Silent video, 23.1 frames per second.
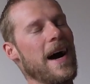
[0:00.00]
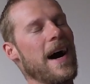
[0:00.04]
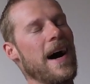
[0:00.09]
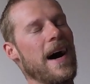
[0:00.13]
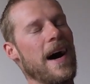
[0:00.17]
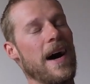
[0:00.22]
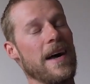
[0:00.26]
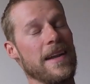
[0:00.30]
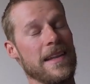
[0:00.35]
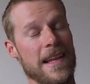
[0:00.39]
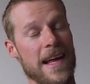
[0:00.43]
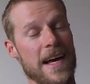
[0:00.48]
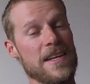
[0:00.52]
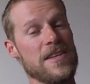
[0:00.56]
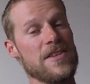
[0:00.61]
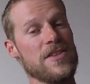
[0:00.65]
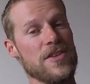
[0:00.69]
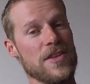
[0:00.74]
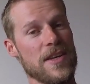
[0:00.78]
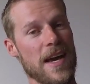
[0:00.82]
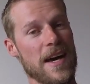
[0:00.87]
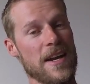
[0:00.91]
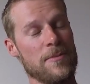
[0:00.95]
Unless
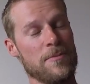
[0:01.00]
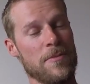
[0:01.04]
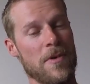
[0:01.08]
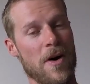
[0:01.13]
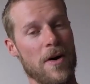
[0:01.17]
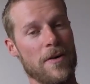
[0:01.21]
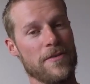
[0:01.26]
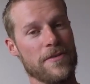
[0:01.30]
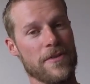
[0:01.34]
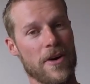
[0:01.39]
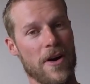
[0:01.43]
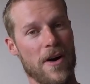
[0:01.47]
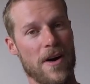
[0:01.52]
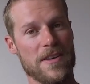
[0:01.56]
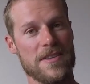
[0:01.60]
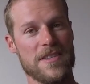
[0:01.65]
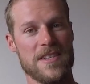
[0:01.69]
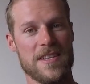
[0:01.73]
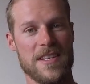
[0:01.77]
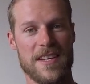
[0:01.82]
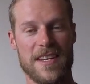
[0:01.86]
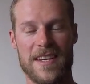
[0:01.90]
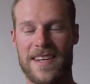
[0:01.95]
you get them all
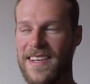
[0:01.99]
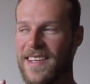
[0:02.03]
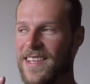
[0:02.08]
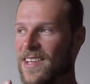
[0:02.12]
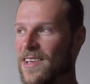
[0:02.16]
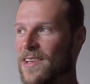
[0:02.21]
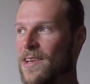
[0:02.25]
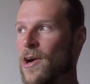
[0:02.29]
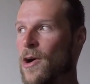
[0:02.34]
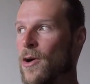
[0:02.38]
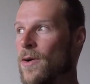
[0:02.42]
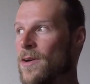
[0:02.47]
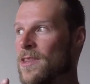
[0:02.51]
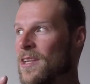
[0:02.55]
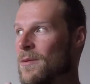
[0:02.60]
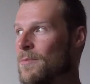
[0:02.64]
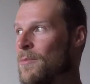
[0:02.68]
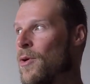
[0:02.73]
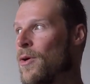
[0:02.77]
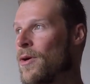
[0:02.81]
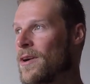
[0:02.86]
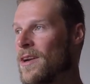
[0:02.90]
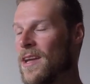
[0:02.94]
frosty. You know, in the
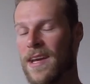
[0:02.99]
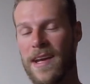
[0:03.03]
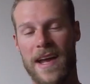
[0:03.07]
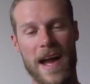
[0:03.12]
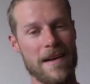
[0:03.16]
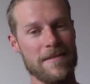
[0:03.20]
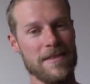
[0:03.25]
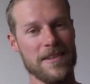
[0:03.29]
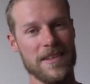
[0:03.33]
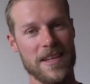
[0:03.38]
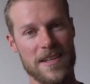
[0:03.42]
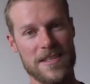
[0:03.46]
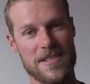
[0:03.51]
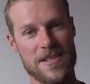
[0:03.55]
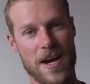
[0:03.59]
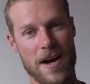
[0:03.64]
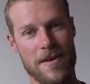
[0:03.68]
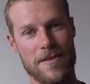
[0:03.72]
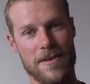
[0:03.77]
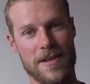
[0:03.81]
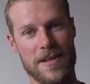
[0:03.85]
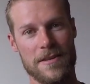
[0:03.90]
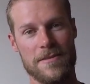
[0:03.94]
morning everything's
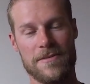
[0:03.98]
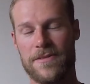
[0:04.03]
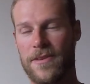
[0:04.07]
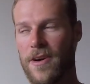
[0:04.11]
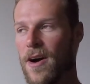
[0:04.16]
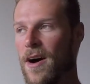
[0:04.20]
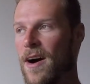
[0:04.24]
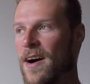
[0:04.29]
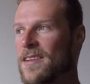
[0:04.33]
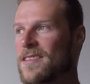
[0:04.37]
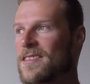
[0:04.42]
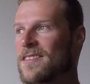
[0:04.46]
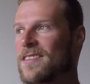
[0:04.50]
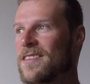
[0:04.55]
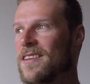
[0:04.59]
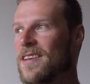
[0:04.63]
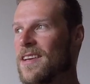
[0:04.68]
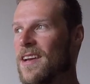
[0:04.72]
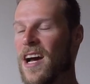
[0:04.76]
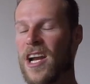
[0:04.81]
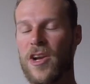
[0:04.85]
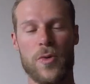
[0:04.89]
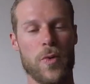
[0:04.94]
covered in frost.
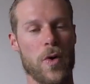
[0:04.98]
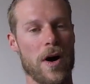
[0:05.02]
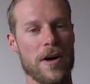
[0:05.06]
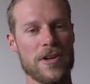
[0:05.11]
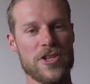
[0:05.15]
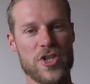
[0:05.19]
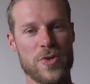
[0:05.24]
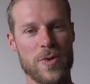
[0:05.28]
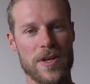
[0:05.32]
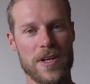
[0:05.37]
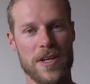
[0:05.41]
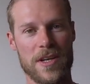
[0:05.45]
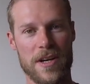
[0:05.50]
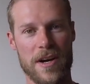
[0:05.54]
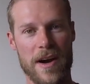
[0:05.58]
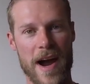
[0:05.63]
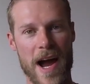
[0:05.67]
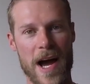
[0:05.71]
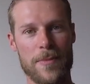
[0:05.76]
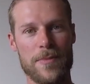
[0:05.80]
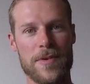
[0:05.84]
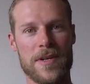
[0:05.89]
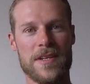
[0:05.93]
You gotta watch where you're
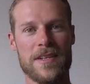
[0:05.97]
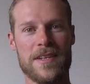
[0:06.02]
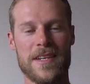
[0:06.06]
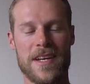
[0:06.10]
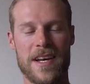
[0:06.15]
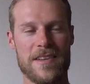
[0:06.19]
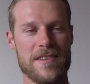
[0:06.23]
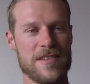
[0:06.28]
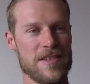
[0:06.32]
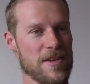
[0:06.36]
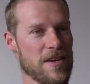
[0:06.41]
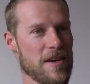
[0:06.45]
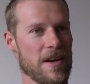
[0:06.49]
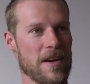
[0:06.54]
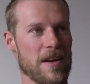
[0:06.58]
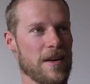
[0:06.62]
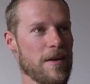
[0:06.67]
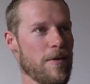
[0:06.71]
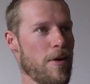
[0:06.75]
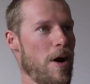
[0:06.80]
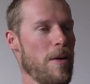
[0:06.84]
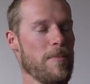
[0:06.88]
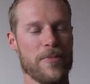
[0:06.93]
grabbing because you're gonna
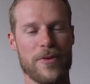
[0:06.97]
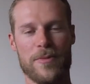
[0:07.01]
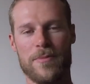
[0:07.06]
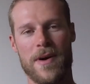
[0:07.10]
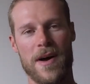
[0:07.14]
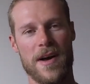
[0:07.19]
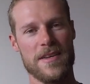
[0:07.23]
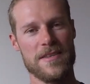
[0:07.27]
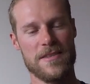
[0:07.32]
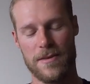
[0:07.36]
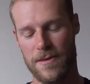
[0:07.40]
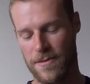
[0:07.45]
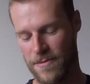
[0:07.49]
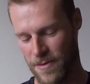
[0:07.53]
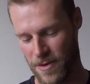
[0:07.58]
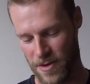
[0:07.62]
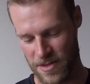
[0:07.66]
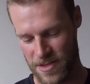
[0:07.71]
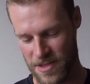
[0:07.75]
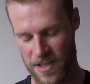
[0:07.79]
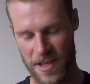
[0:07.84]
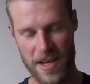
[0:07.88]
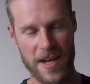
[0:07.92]
compromise your
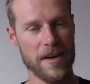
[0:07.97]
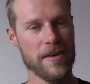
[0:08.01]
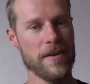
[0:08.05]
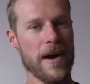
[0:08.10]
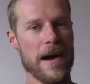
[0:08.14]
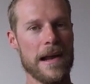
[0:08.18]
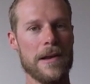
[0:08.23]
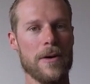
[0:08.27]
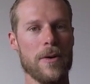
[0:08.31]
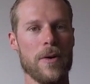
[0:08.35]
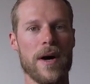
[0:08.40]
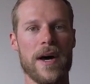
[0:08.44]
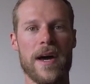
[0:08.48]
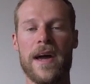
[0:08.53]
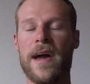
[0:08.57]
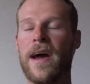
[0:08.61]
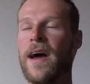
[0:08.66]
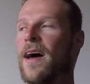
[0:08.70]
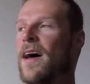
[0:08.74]
first layer right away.